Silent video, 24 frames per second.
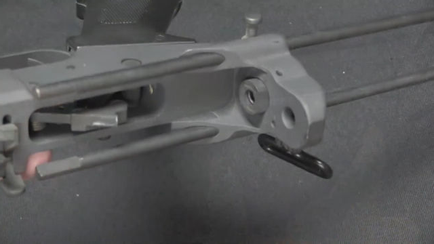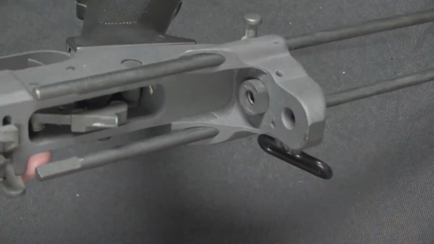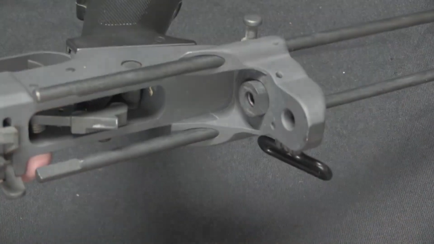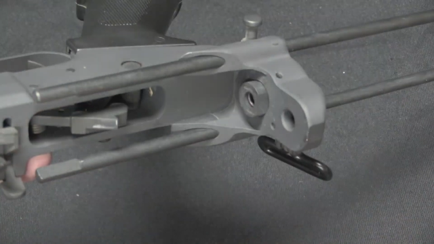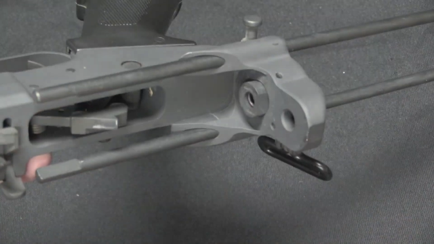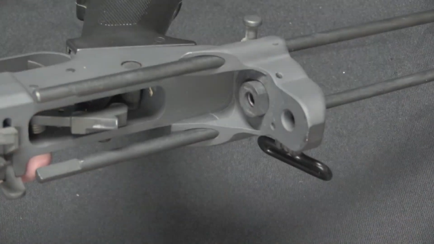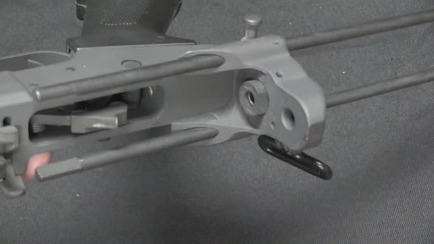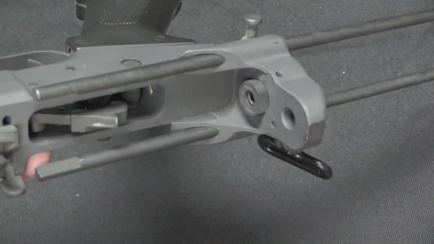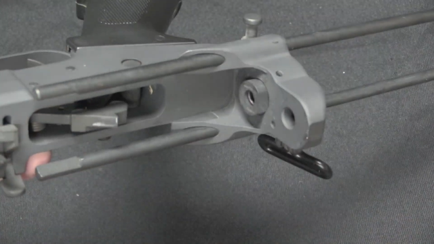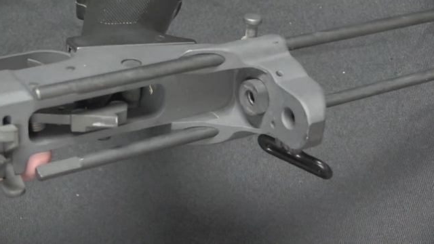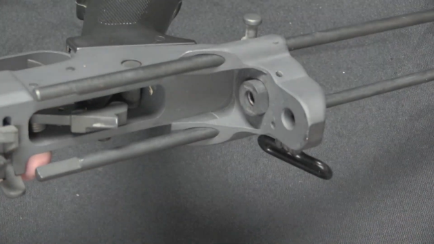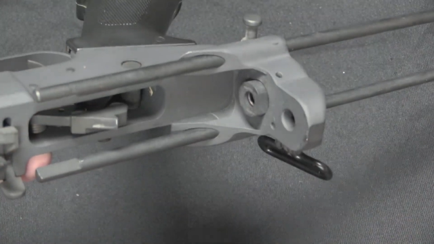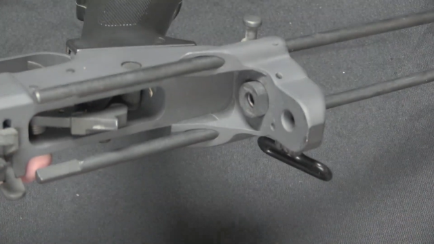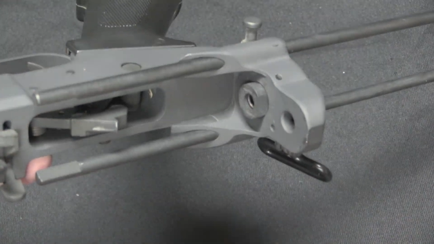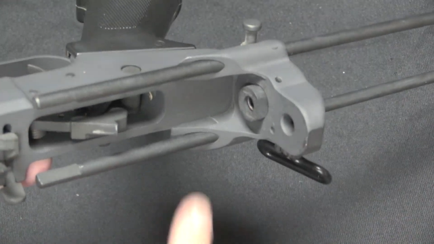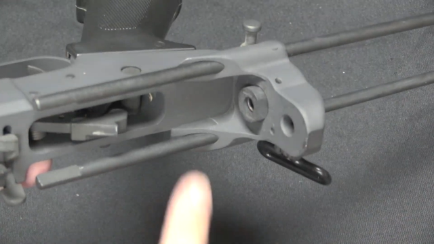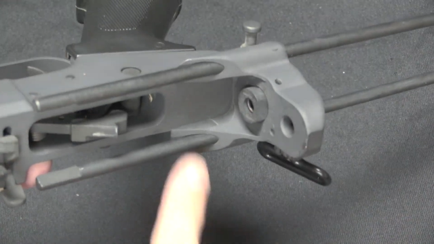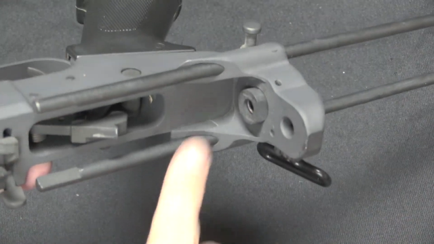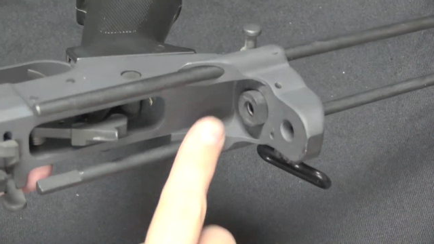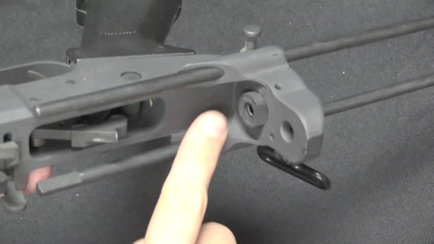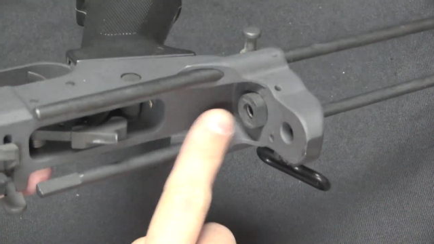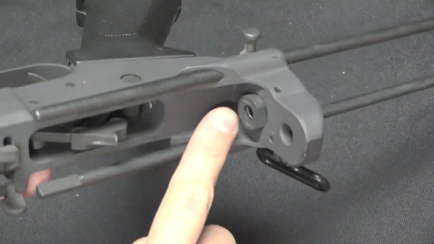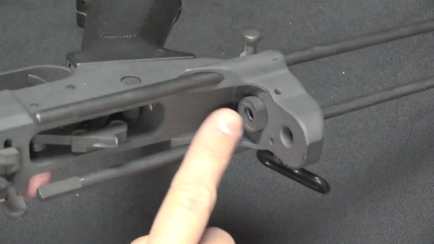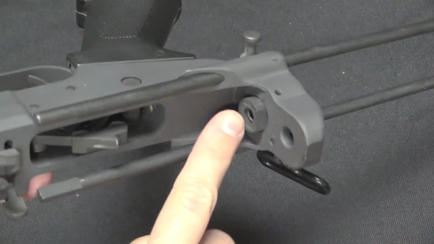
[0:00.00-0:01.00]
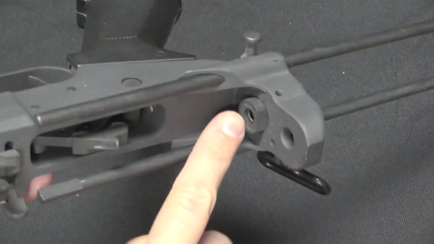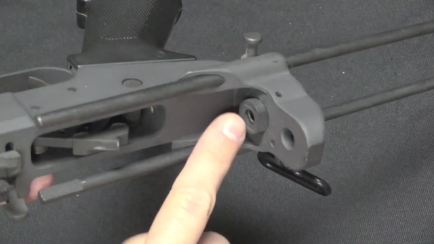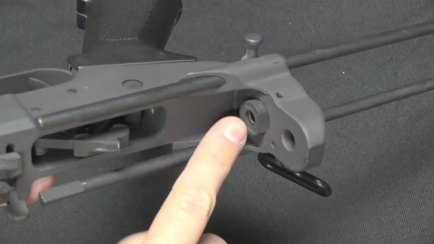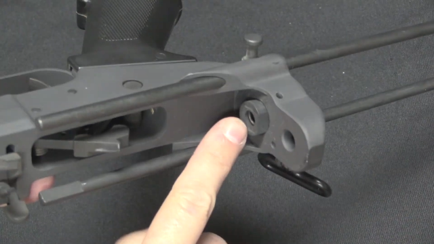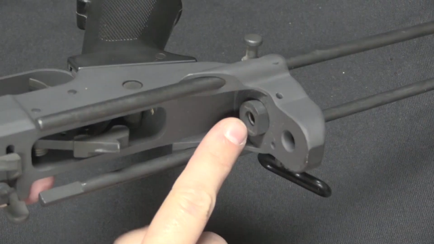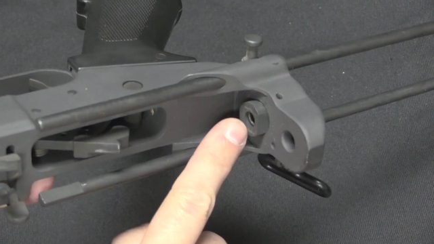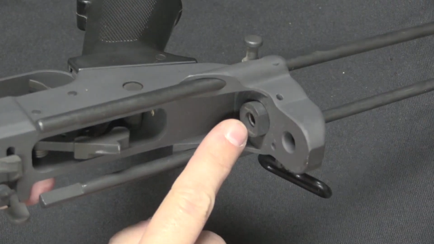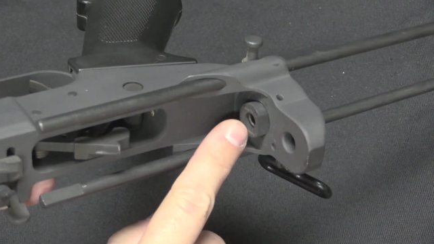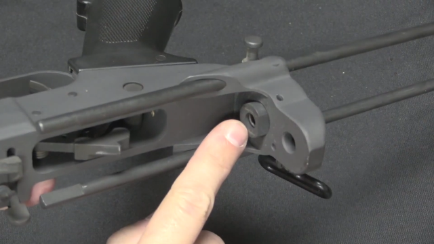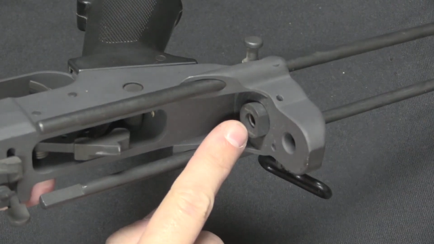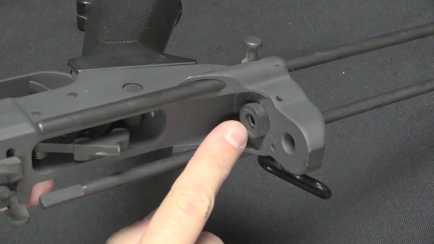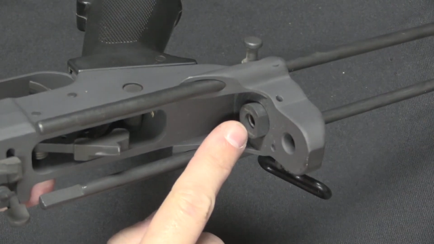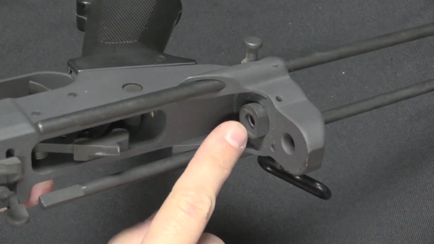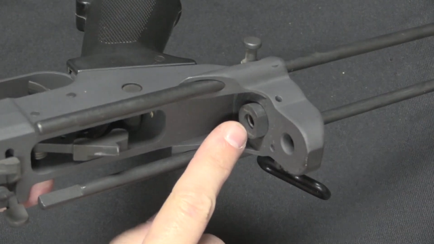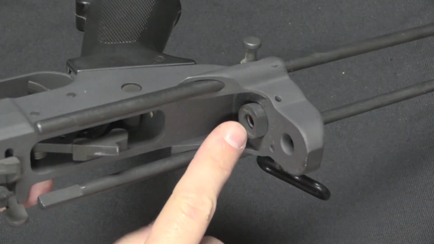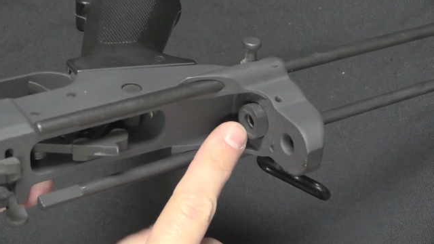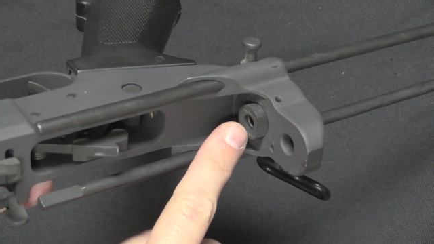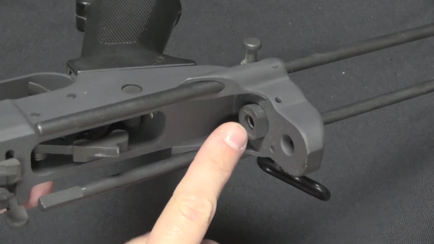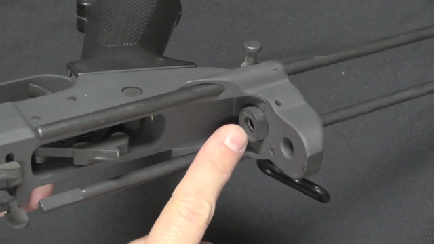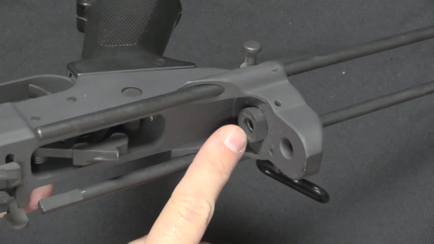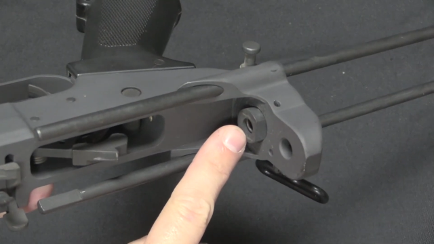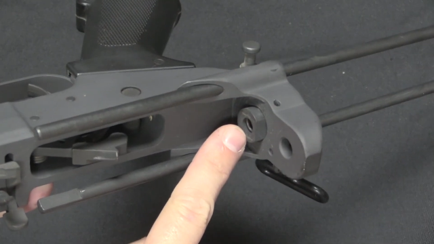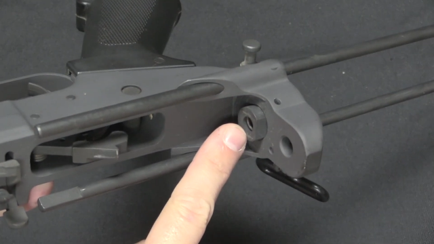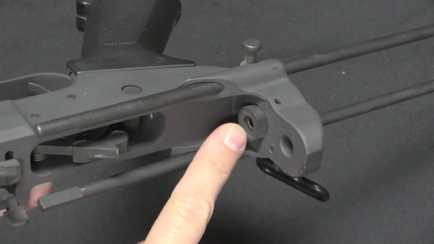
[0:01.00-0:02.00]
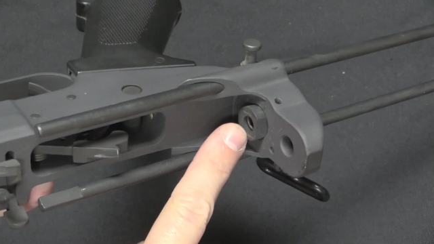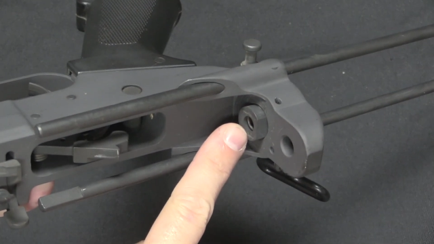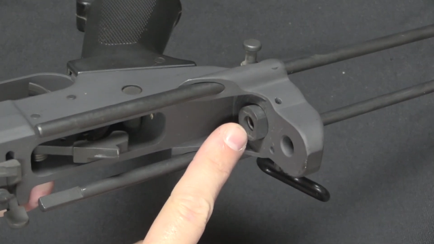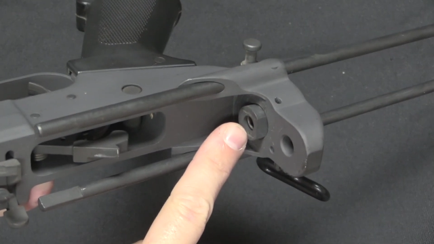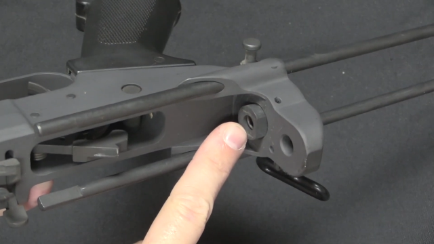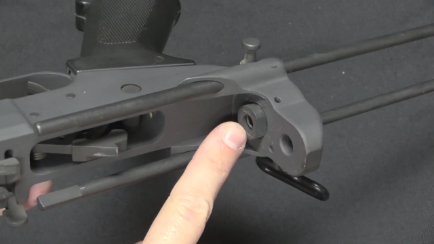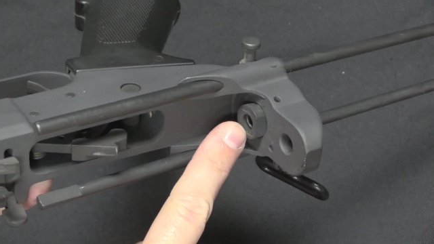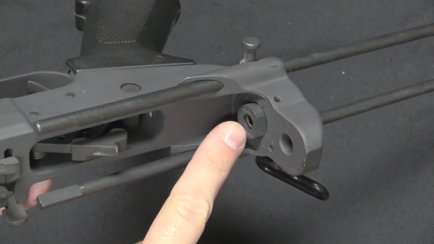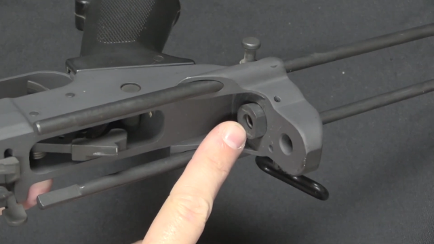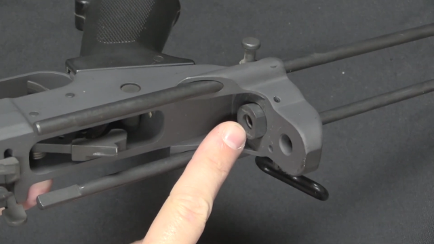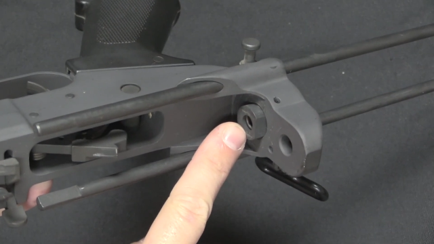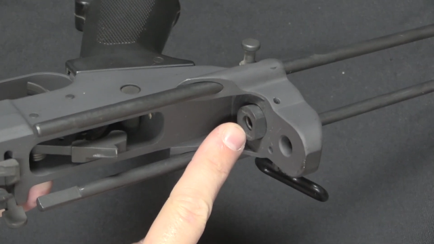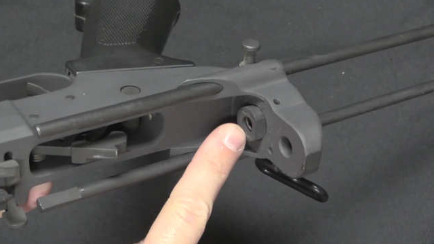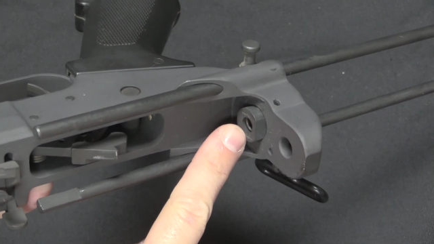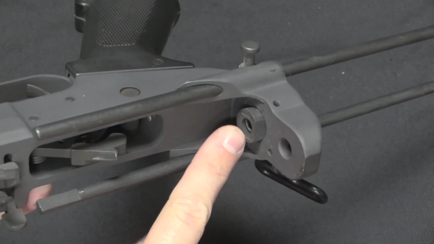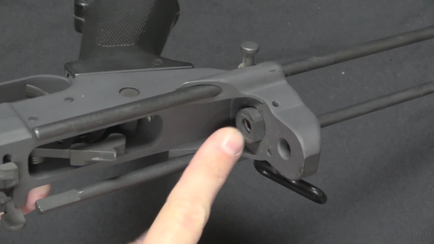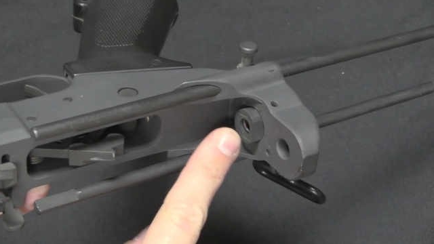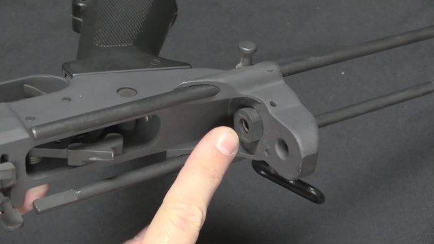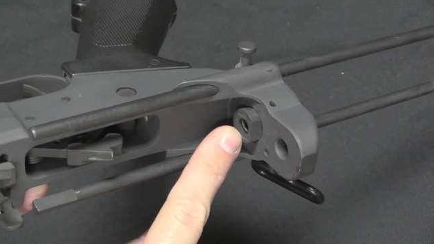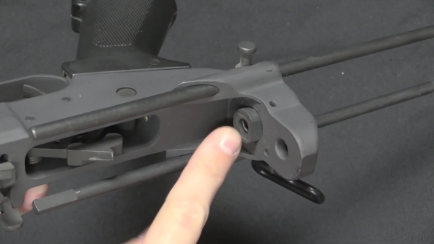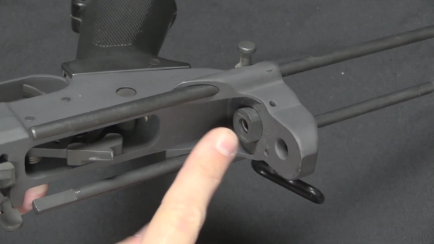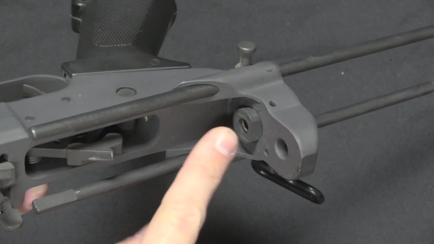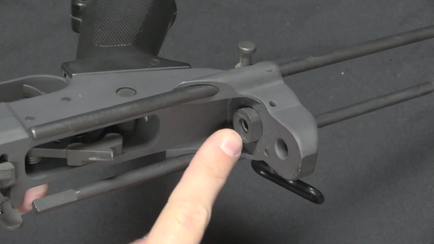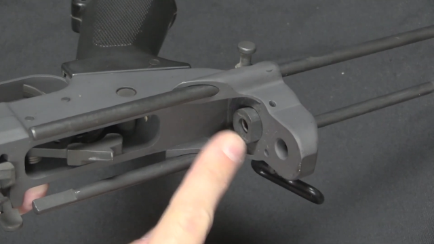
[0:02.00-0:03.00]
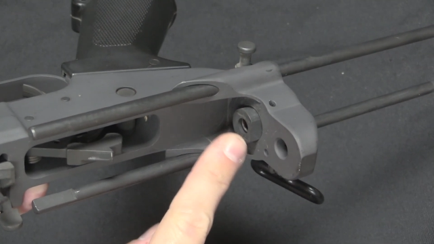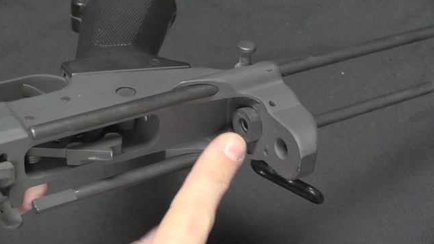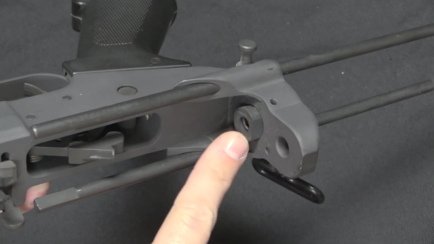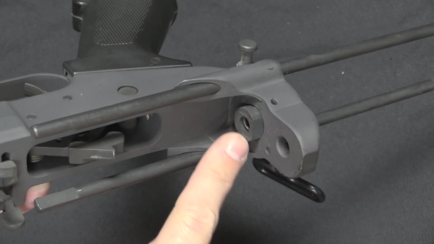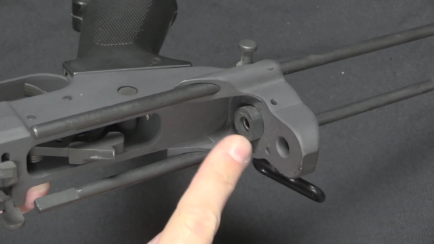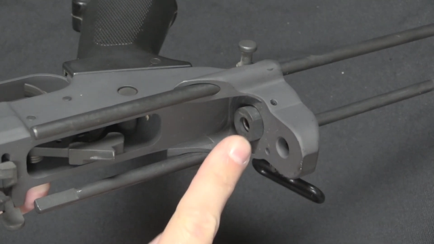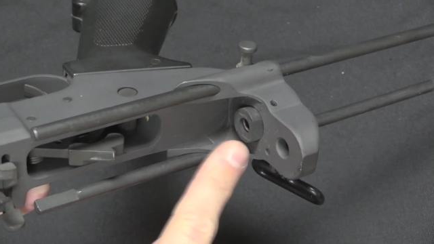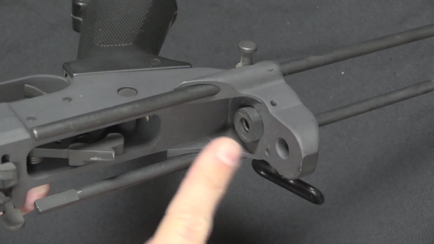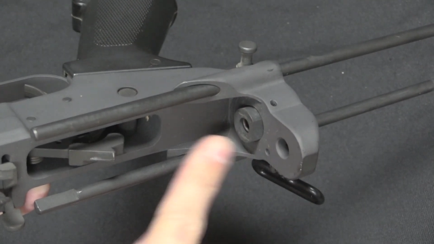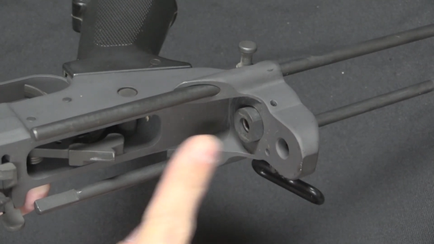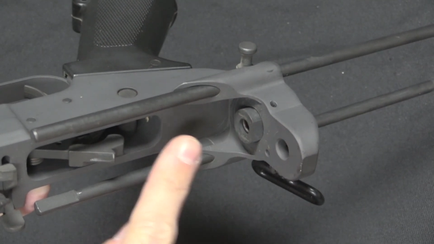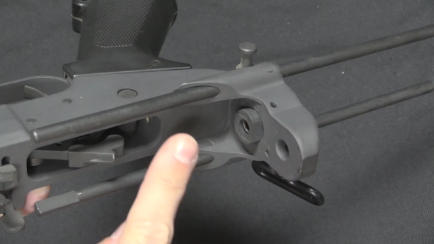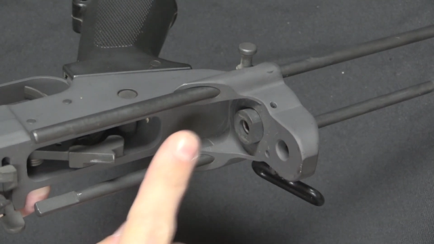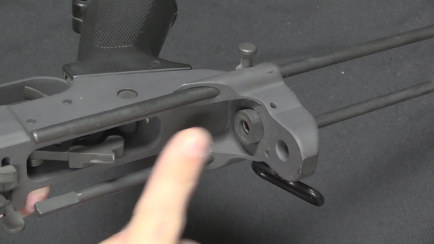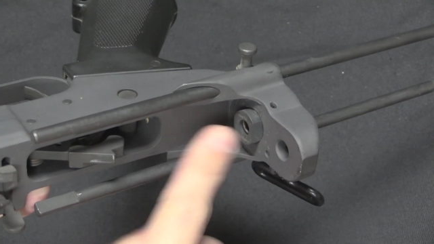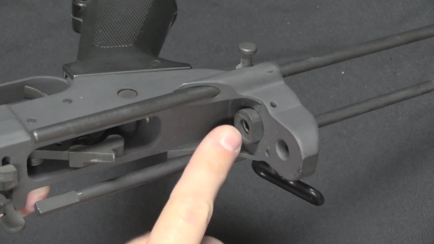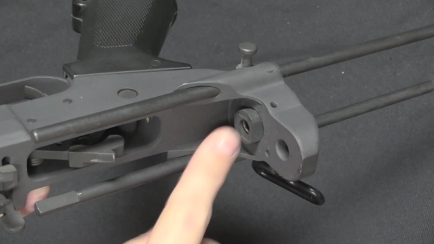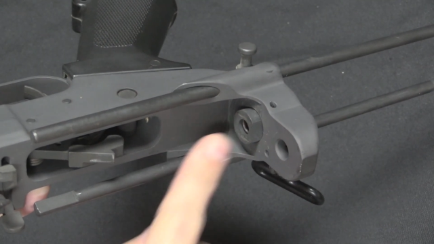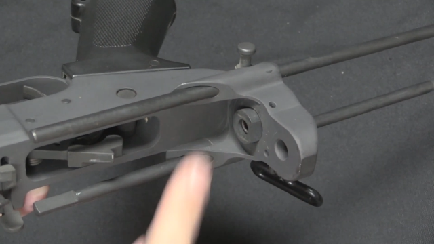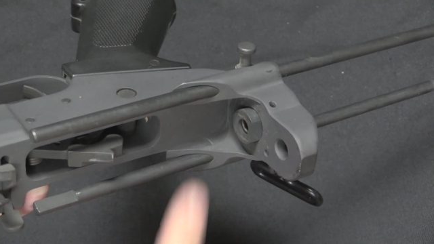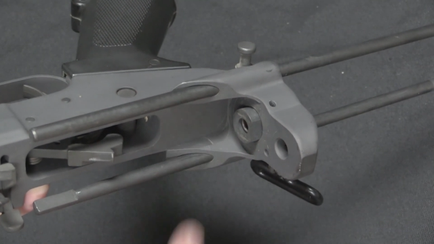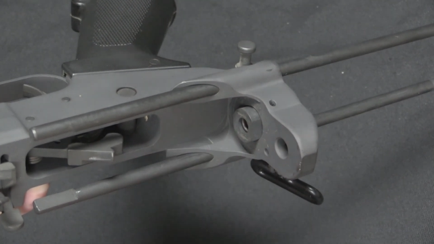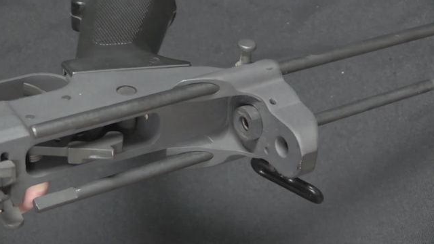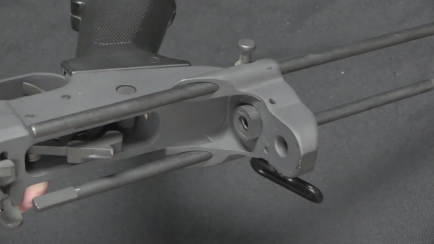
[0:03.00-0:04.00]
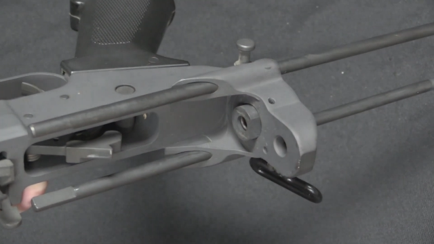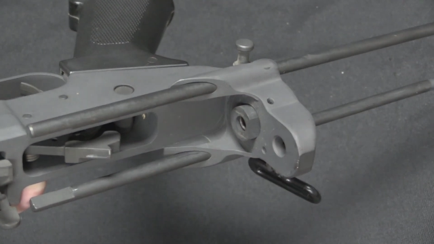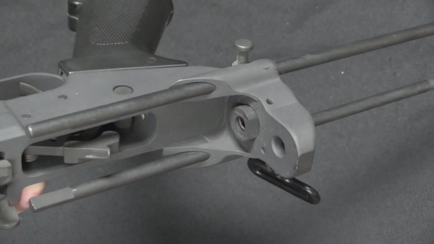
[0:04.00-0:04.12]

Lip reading: [unreadable: no face in view]